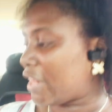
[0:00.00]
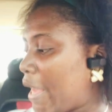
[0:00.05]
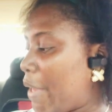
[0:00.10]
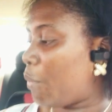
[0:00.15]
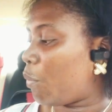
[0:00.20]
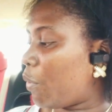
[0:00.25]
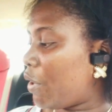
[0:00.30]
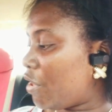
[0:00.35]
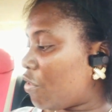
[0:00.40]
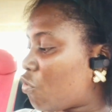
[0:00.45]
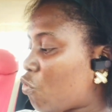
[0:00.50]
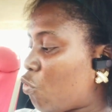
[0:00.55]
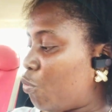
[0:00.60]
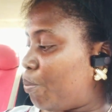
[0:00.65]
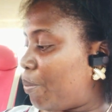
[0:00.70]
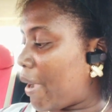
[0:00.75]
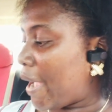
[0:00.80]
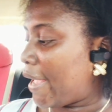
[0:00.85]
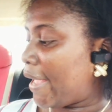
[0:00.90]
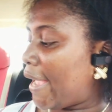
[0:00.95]
I went to
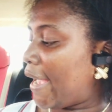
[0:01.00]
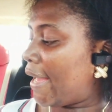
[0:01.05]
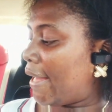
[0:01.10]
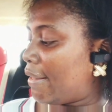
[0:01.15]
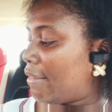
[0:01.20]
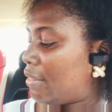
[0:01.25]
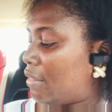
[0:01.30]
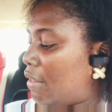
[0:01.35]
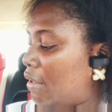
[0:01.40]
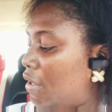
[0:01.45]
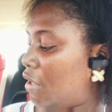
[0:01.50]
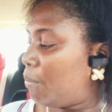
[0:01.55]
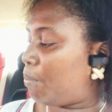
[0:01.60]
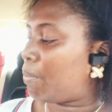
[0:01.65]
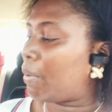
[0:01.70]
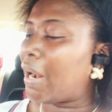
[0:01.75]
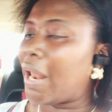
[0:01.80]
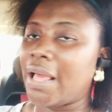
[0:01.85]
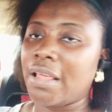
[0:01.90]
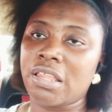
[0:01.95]
buy at the
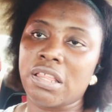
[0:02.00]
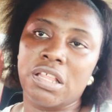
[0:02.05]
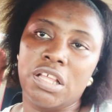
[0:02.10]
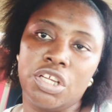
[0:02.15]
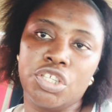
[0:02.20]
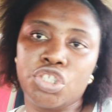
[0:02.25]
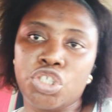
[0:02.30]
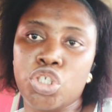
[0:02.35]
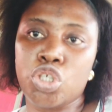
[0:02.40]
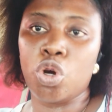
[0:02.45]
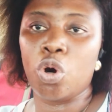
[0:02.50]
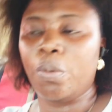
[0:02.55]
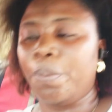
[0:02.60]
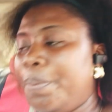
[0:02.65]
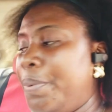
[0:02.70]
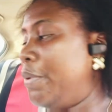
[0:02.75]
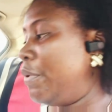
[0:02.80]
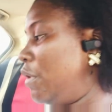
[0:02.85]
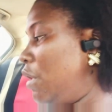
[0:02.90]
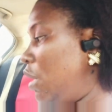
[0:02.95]
plastic shop.
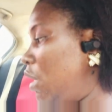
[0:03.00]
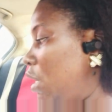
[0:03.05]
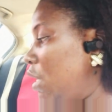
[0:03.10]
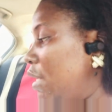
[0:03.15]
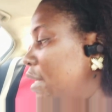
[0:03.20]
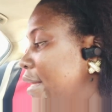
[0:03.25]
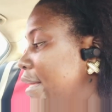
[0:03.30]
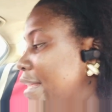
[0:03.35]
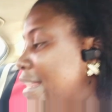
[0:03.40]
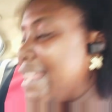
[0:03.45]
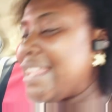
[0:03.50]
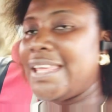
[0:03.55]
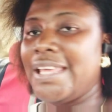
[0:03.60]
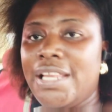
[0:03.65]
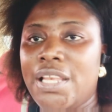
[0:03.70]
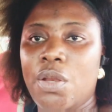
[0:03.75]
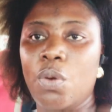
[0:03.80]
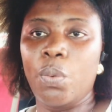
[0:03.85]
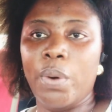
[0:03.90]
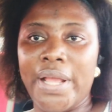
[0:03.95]
See,
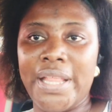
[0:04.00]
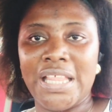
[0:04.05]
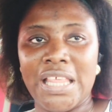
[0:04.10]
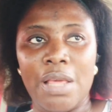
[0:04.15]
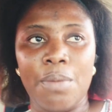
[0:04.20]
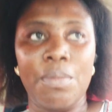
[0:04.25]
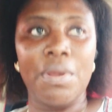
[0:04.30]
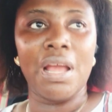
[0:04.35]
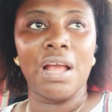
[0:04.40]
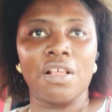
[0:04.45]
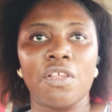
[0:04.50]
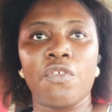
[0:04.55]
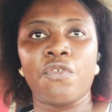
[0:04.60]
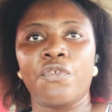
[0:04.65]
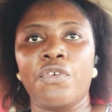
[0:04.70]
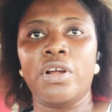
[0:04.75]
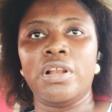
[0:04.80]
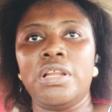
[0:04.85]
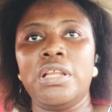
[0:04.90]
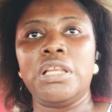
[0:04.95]
the way Temi has
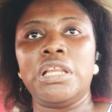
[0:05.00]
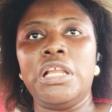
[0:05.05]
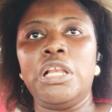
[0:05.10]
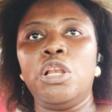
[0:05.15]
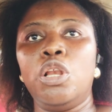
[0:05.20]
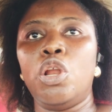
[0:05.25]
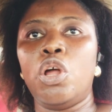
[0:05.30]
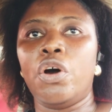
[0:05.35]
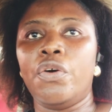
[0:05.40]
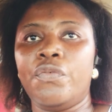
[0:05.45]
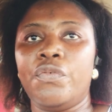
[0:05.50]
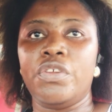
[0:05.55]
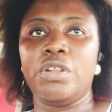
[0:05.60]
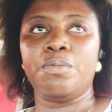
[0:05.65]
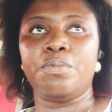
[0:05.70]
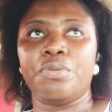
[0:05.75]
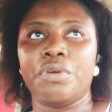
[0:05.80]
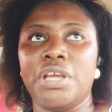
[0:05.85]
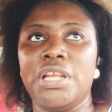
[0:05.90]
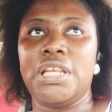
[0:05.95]
fallen in love with
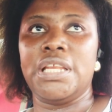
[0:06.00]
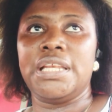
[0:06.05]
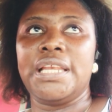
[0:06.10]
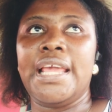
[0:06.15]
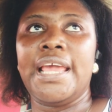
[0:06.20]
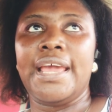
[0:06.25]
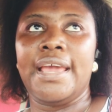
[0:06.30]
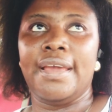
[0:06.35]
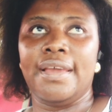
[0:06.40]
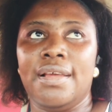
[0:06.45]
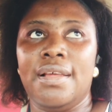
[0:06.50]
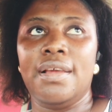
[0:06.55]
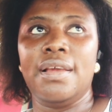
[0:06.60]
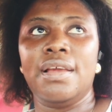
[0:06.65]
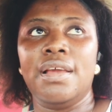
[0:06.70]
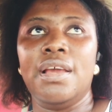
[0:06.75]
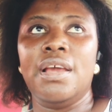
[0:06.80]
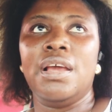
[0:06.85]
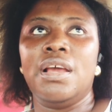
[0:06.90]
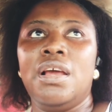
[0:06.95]
braiding hair,
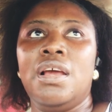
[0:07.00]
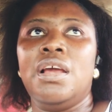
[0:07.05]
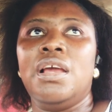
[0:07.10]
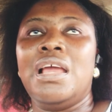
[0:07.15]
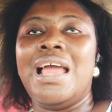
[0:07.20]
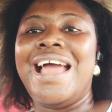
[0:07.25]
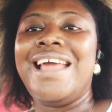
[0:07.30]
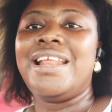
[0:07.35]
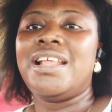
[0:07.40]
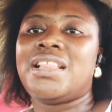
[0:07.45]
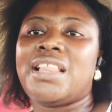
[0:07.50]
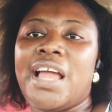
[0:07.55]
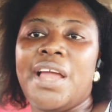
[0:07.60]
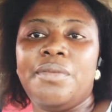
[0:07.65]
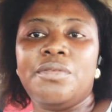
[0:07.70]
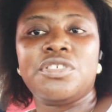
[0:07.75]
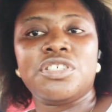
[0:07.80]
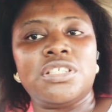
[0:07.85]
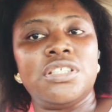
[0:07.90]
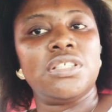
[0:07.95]

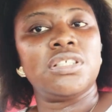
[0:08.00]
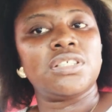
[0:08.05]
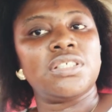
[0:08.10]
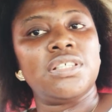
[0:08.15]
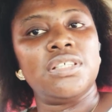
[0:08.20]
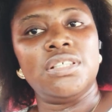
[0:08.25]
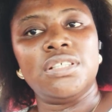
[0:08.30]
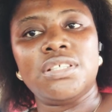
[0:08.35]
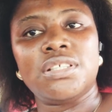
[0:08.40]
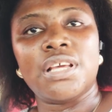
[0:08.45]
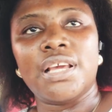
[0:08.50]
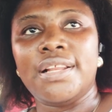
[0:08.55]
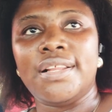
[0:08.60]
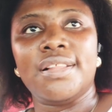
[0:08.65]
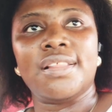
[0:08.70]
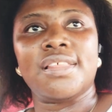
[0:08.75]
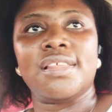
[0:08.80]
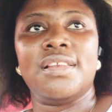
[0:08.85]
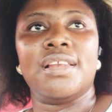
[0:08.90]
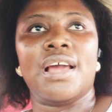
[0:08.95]
anytime she sees
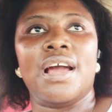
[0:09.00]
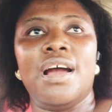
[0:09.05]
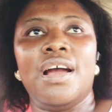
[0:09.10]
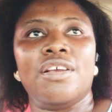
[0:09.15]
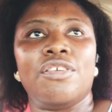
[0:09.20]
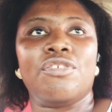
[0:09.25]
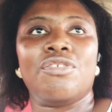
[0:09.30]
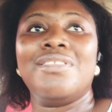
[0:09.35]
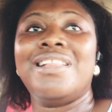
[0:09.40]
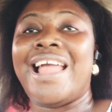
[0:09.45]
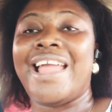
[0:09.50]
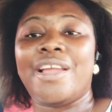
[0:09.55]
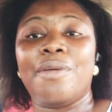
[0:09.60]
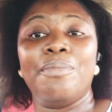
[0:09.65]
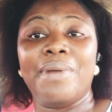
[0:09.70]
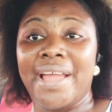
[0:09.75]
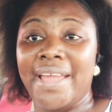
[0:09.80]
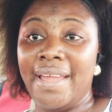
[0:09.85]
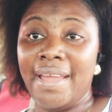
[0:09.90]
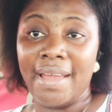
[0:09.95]
anything that has, like,
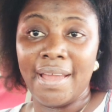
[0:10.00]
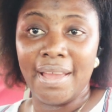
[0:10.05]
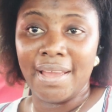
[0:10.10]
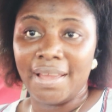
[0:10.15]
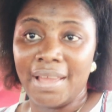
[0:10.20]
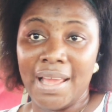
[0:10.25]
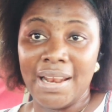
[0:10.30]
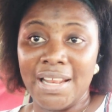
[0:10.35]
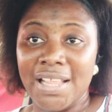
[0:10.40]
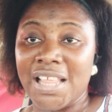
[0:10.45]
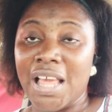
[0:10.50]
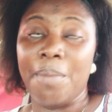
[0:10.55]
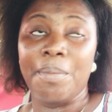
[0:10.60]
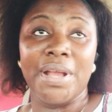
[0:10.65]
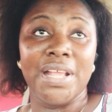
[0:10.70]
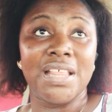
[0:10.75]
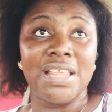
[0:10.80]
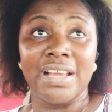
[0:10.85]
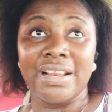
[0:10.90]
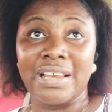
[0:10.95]
my hair, anytime I
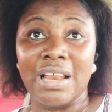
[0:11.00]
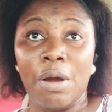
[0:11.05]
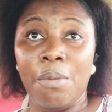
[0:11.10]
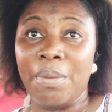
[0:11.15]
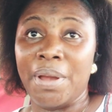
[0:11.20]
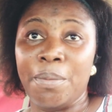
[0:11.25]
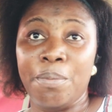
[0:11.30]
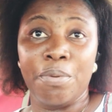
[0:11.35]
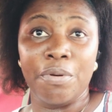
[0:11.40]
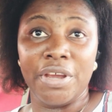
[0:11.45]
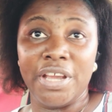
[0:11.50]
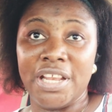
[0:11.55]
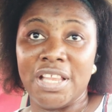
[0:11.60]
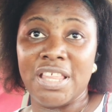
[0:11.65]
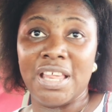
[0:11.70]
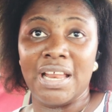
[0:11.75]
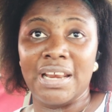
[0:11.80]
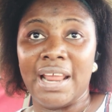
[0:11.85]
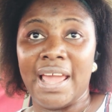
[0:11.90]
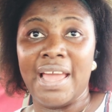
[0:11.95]
take down my braids
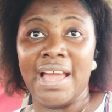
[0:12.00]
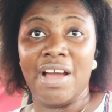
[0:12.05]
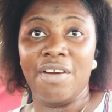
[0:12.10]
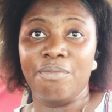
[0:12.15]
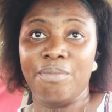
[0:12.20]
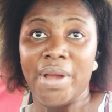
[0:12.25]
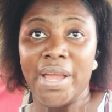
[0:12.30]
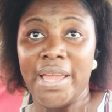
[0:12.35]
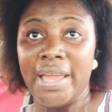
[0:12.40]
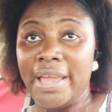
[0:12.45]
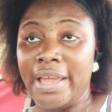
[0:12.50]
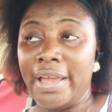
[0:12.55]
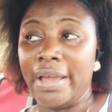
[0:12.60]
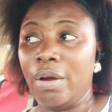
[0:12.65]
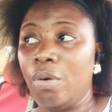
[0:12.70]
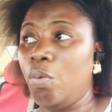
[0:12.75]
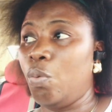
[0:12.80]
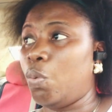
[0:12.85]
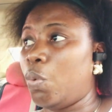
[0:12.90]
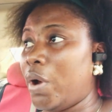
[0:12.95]
and I have my hair
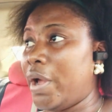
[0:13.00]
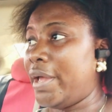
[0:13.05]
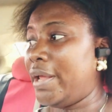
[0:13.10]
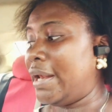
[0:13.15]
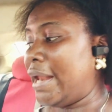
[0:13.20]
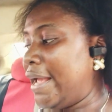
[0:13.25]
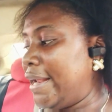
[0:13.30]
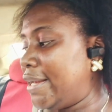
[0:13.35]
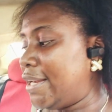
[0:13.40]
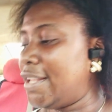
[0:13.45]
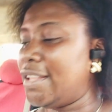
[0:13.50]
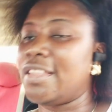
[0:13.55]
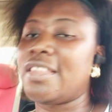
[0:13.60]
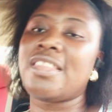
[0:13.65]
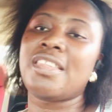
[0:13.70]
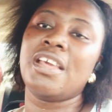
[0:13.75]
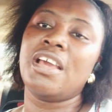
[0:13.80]
wet like this,